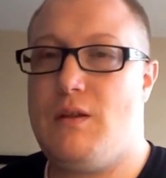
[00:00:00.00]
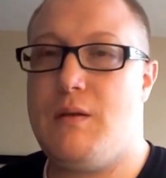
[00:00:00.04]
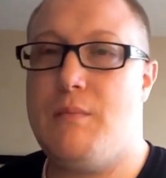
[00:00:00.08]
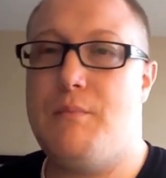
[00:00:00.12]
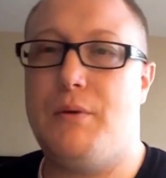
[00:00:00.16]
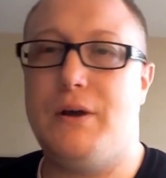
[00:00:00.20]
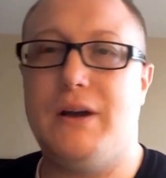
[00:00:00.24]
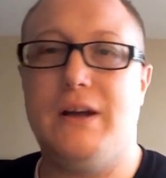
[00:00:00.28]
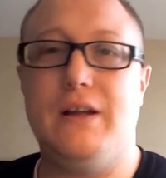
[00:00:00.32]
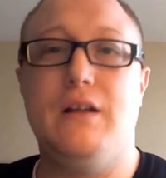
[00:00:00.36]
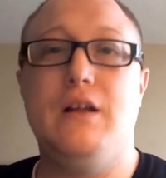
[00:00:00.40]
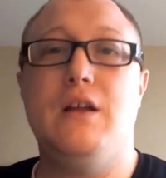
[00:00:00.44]

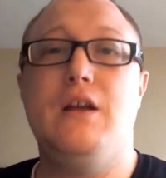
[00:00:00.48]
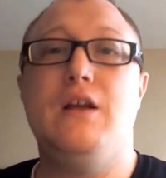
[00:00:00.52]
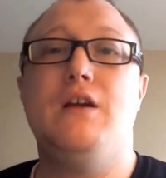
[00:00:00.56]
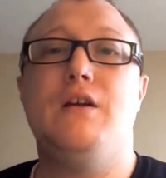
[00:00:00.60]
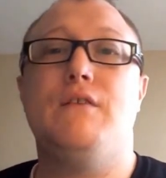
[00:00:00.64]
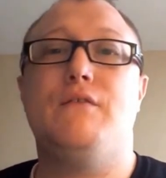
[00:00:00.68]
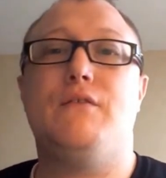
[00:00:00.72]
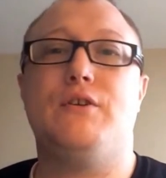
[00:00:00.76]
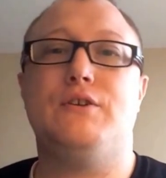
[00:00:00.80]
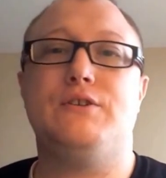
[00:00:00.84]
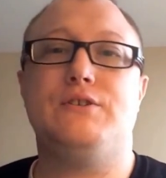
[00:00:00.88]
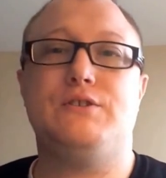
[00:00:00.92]
But
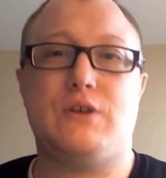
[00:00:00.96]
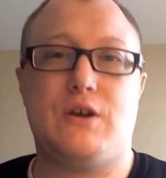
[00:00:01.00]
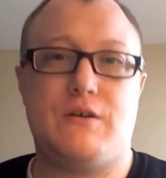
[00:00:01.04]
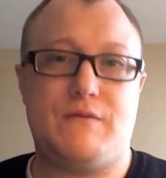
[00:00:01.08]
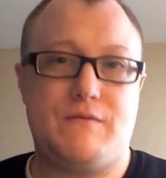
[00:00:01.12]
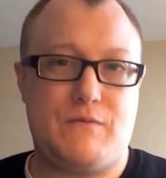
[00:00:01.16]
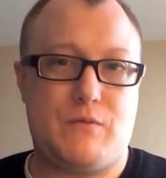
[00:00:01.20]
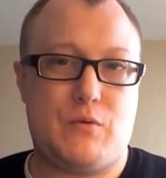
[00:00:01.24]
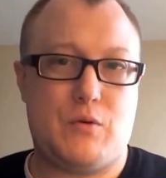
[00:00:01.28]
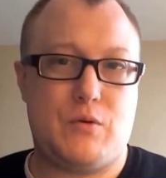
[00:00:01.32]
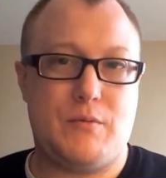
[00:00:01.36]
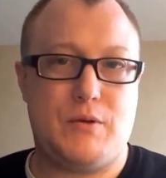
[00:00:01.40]
first
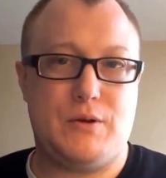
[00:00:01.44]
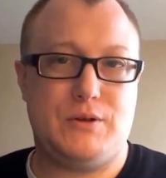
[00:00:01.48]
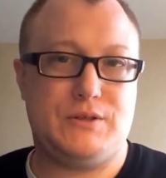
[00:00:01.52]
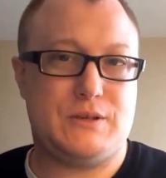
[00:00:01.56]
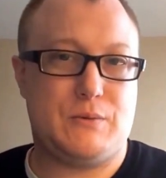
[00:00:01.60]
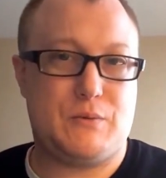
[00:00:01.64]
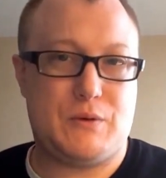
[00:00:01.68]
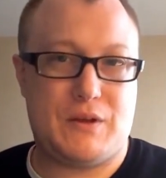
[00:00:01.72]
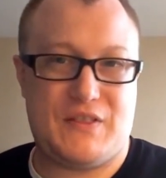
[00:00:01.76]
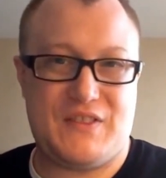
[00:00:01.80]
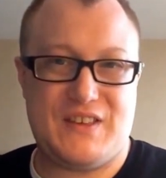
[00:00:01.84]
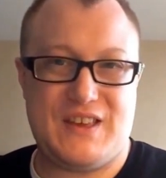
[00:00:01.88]
off and foremost,
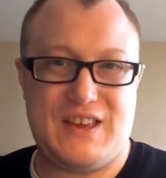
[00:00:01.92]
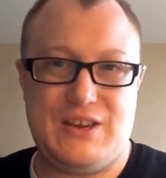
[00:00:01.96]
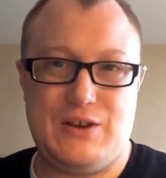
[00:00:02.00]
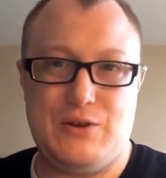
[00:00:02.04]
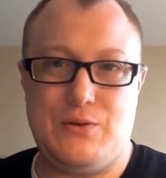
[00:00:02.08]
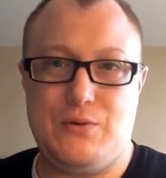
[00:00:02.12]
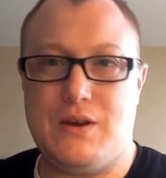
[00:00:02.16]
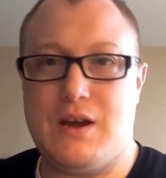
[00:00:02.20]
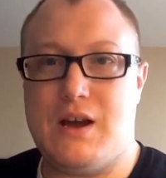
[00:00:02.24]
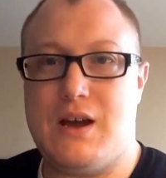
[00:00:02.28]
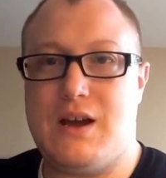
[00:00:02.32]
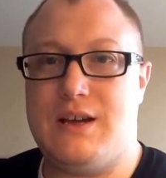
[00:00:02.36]
I want to thank
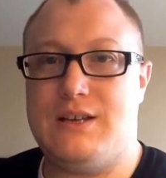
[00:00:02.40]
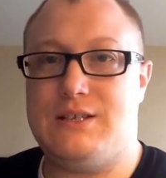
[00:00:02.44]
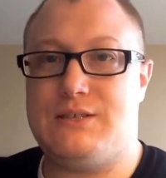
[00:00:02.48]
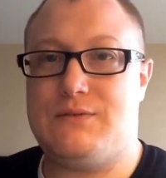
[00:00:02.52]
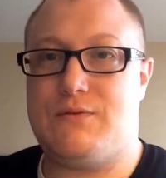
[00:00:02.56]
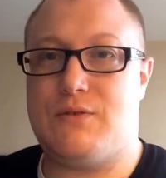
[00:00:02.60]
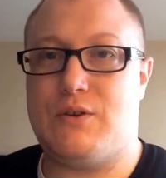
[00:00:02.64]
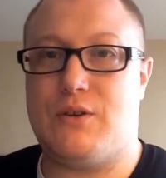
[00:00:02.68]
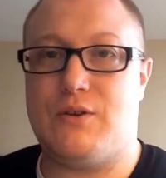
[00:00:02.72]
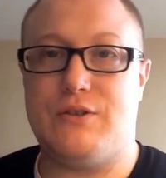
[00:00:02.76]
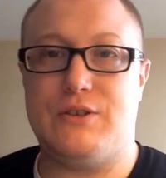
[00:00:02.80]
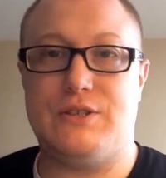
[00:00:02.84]
you guys
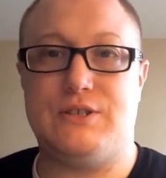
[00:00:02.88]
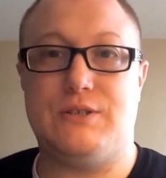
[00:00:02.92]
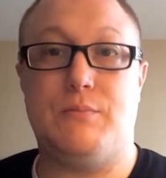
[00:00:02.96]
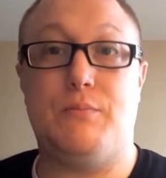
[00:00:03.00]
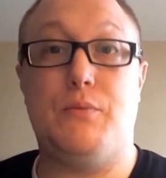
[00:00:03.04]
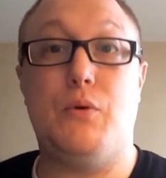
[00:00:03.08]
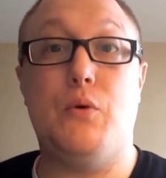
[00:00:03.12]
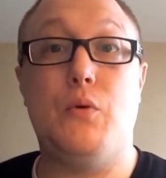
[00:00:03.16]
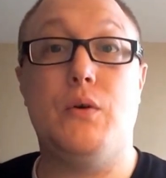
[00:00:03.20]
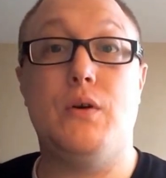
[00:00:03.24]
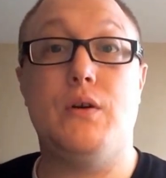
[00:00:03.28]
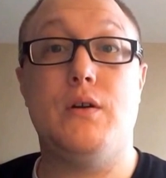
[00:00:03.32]
for all the
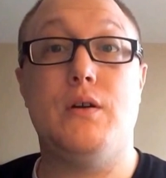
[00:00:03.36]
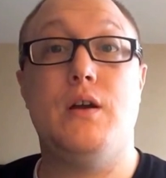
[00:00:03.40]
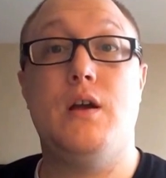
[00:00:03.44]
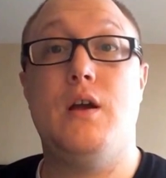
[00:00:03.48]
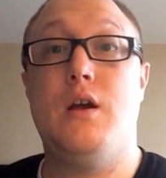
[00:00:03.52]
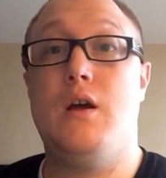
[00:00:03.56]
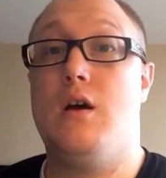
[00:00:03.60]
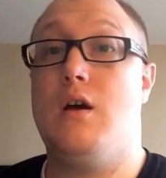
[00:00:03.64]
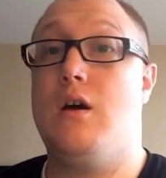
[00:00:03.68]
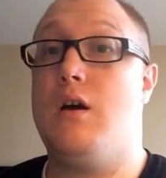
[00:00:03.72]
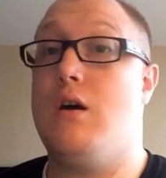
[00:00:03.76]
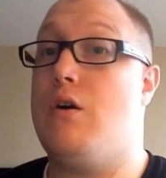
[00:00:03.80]
support,
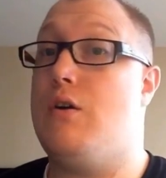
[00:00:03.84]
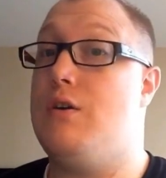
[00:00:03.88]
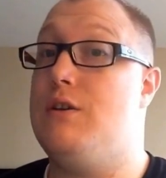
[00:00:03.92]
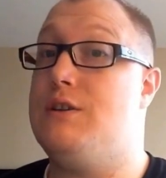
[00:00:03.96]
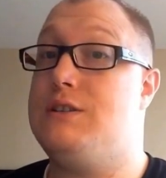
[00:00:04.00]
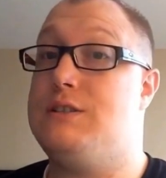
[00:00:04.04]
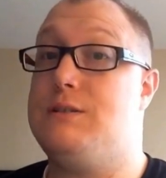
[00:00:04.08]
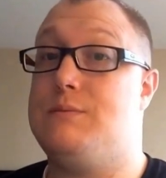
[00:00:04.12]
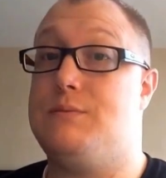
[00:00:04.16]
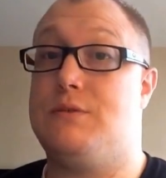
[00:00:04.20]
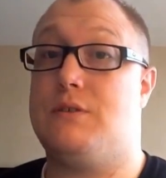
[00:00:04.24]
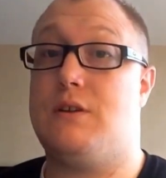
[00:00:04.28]
all
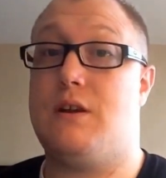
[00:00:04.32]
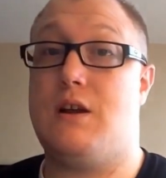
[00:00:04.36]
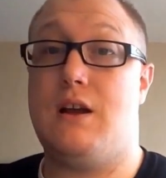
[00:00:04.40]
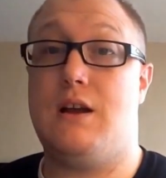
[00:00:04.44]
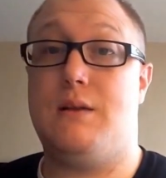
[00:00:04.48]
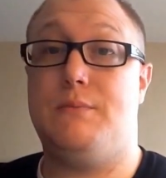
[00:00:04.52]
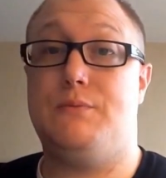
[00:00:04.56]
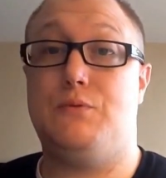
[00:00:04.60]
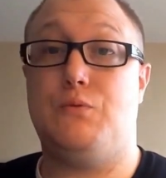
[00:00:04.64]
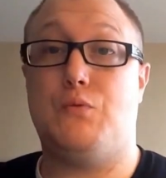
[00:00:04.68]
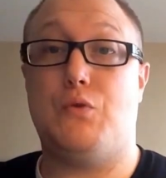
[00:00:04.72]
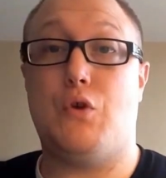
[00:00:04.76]
the
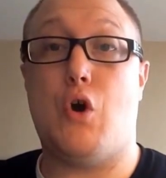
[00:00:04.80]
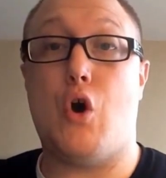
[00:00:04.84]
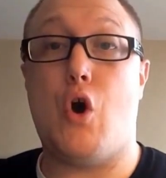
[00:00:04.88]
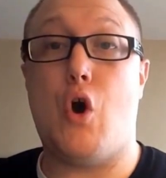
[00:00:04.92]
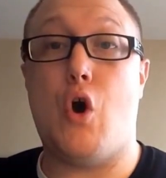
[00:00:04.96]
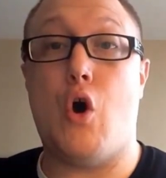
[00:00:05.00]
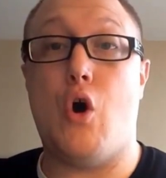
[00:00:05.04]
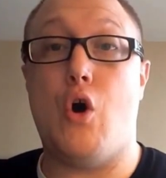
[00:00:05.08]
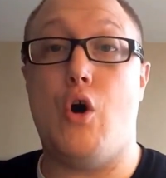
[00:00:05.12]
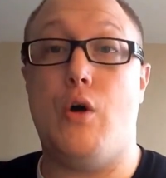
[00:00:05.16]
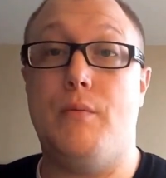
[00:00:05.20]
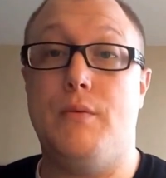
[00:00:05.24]
subscribes. We're
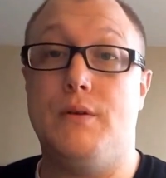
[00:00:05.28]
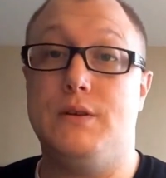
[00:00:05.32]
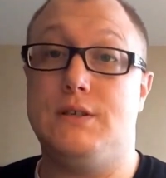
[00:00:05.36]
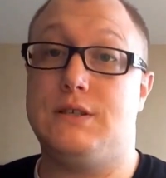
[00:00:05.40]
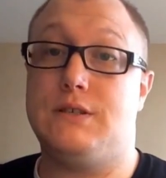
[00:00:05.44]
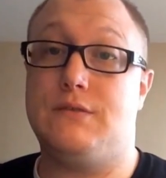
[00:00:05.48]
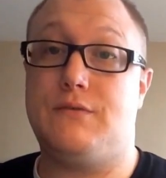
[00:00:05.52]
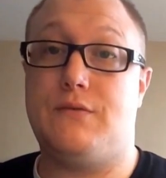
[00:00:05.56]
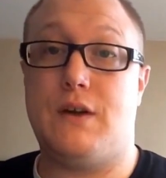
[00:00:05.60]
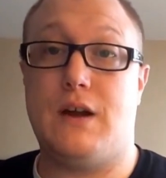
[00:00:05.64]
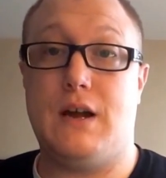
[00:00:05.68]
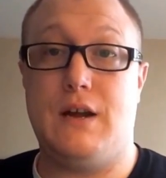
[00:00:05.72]

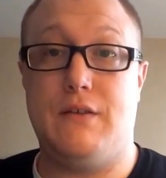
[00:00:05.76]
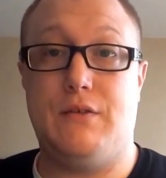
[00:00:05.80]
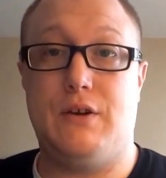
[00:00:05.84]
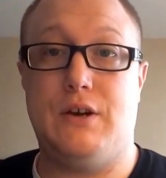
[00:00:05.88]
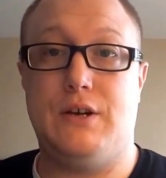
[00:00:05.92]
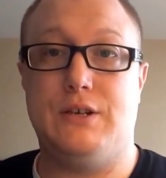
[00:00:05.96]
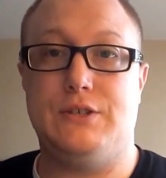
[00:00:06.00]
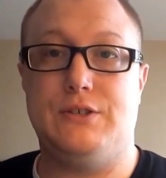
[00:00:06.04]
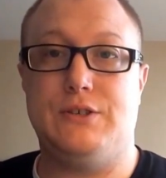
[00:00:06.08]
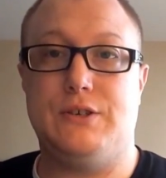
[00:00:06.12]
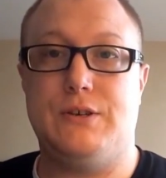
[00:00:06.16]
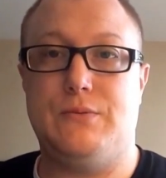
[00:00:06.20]
almost to
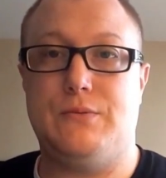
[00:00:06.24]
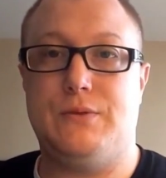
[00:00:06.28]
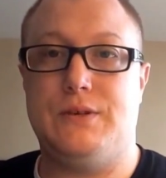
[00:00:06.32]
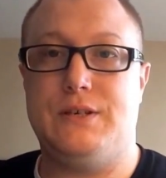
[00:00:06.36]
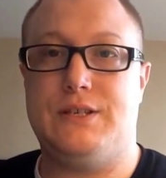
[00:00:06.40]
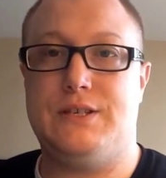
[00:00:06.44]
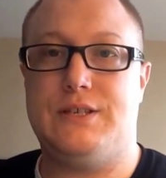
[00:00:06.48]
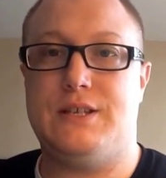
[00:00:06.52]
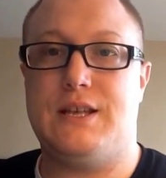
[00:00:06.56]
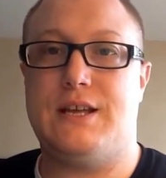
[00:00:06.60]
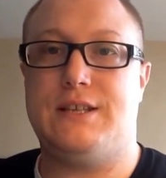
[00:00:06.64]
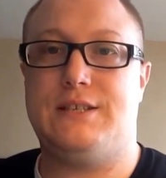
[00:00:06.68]
500,
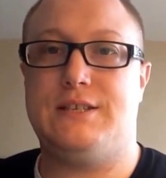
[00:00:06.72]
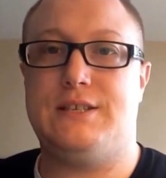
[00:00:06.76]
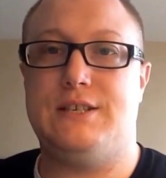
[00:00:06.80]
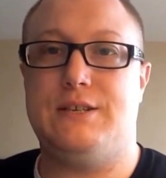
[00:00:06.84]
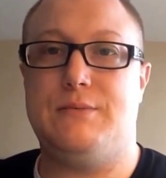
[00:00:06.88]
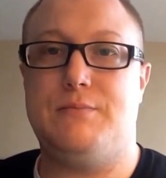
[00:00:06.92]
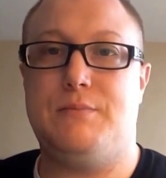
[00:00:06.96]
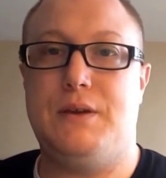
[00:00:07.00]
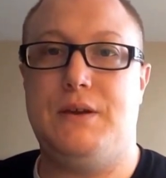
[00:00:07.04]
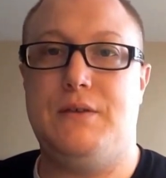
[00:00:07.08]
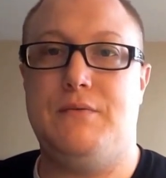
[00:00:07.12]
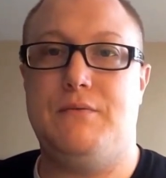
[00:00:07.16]
which that's
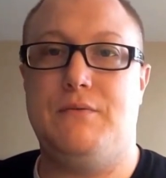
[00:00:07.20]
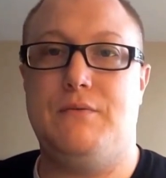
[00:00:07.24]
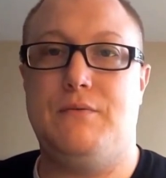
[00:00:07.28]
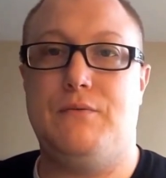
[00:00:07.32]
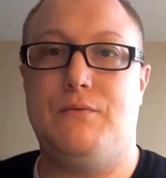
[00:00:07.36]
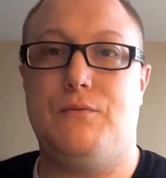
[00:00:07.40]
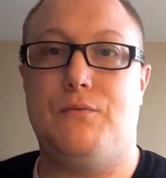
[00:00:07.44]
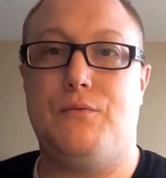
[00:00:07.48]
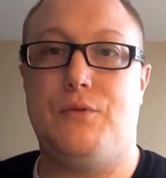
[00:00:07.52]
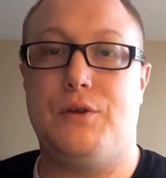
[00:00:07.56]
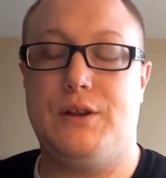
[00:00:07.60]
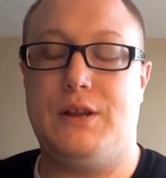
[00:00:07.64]
going to be
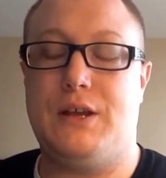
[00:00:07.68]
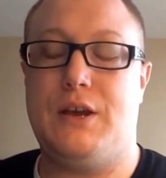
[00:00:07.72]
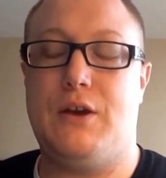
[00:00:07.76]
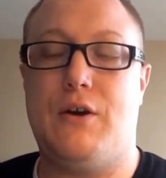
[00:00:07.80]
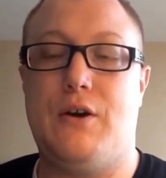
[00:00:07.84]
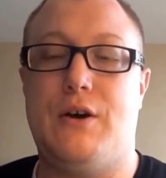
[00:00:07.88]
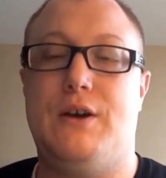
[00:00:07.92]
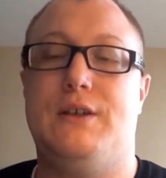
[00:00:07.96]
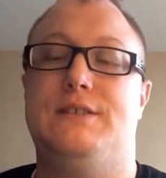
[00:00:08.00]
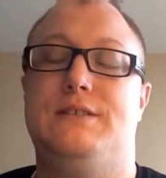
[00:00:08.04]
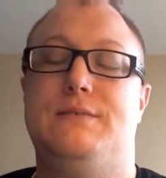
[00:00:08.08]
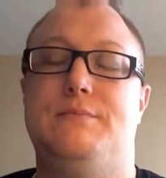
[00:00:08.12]
really
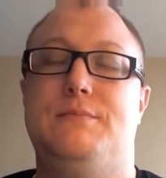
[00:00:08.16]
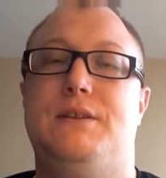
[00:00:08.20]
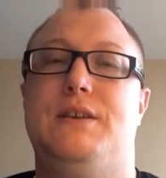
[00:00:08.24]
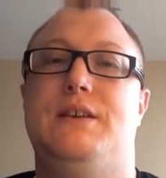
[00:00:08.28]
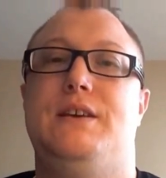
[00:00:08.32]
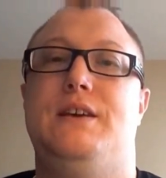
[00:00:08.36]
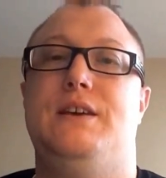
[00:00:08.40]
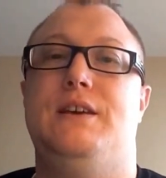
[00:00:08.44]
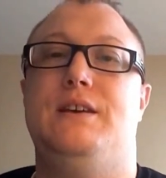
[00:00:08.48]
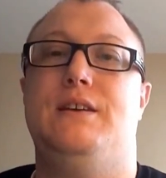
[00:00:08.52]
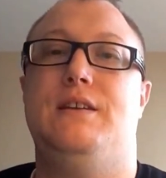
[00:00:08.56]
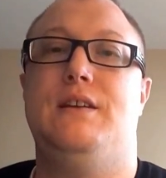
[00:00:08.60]
awesome to
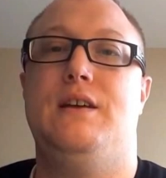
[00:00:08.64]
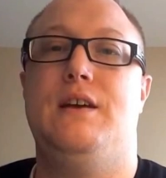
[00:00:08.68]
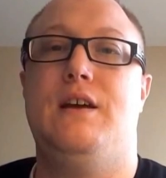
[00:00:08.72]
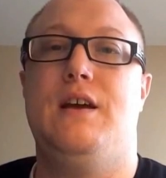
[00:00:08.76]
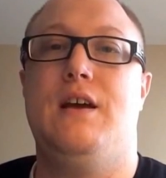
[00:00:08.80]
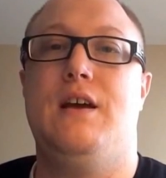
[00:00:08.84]
hit.